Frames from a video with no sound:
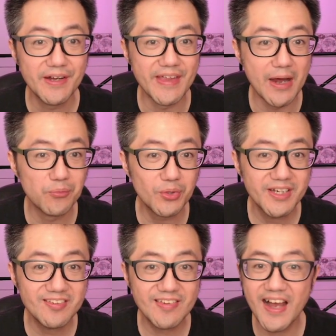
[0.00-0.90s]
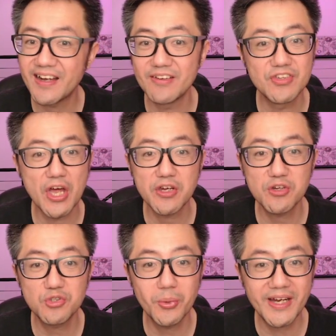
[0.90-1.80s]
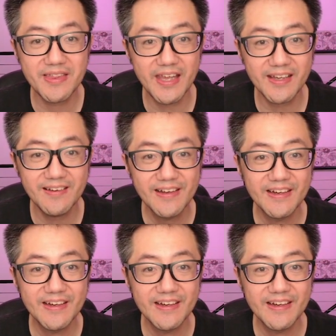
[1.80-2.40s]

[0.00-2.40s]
That rook is stuck. If they don't do anything,